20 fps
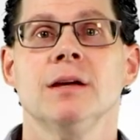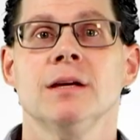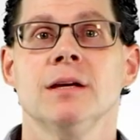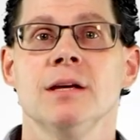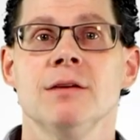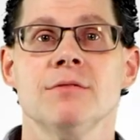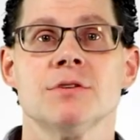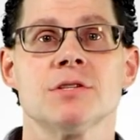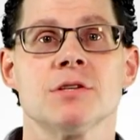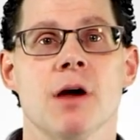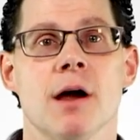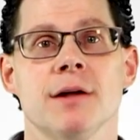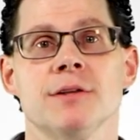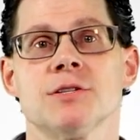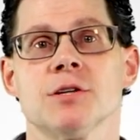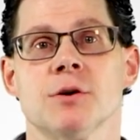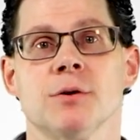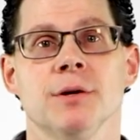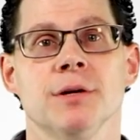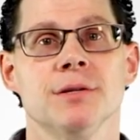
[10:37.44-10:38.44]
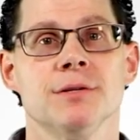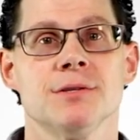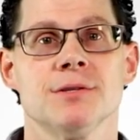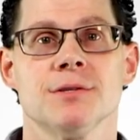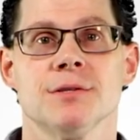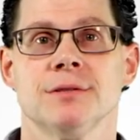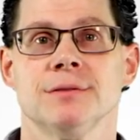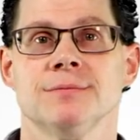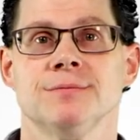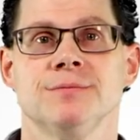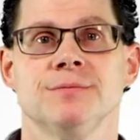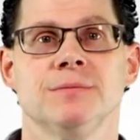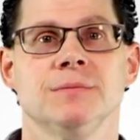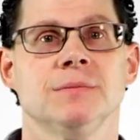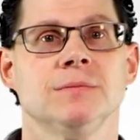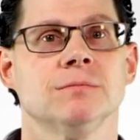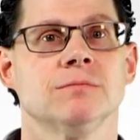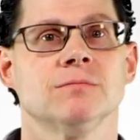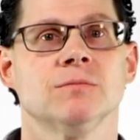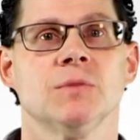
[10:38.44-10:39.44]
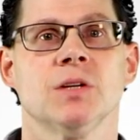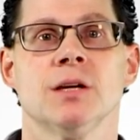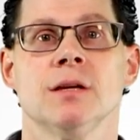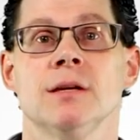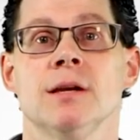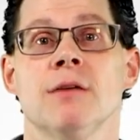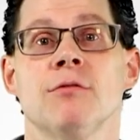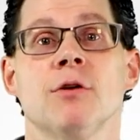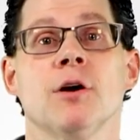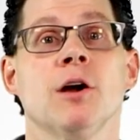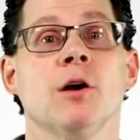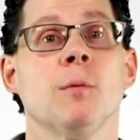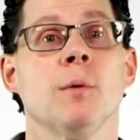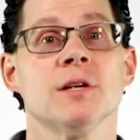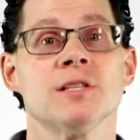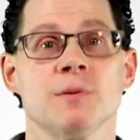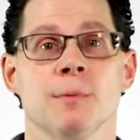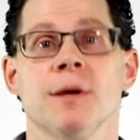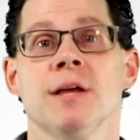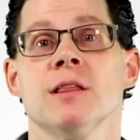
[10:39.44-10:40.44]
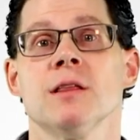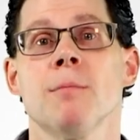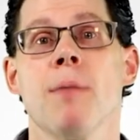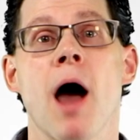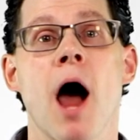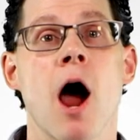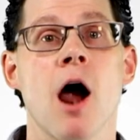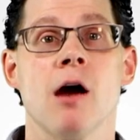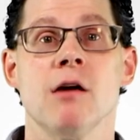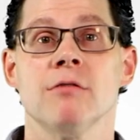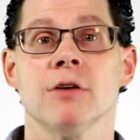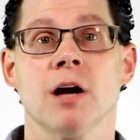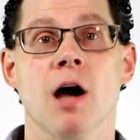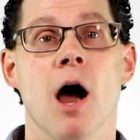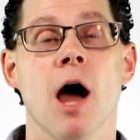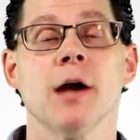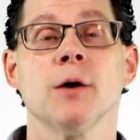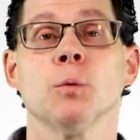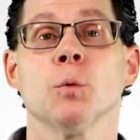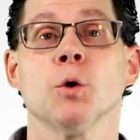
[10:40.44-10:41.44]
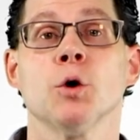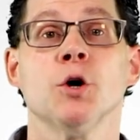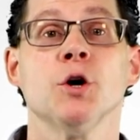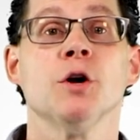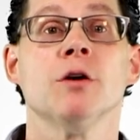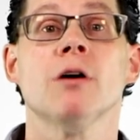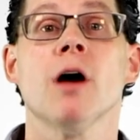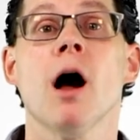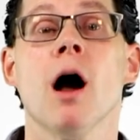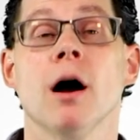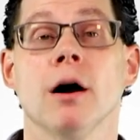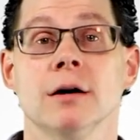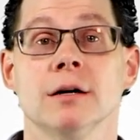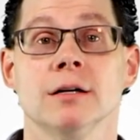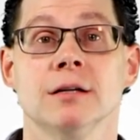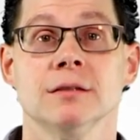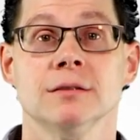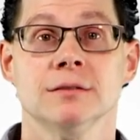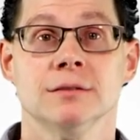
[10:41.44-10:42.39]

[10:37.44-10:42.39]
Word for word: Even science agrees. You can never underestimate the power of a kind word or a hug.